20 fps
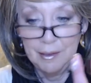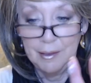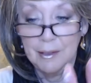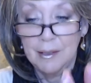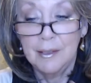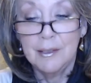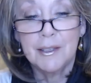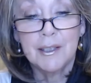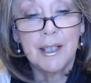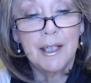
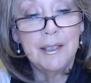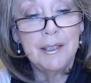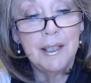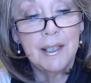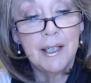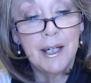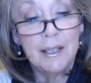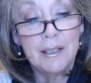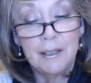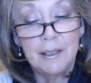It's kind
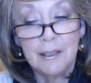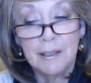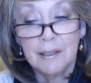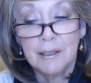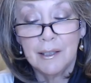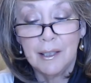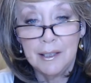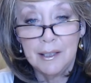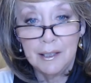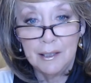of got a
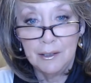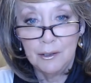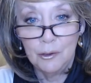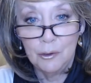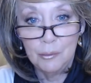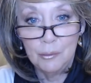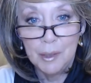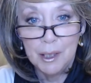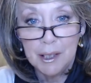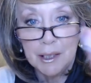like a
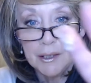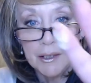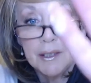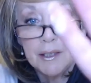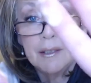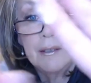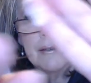luminous,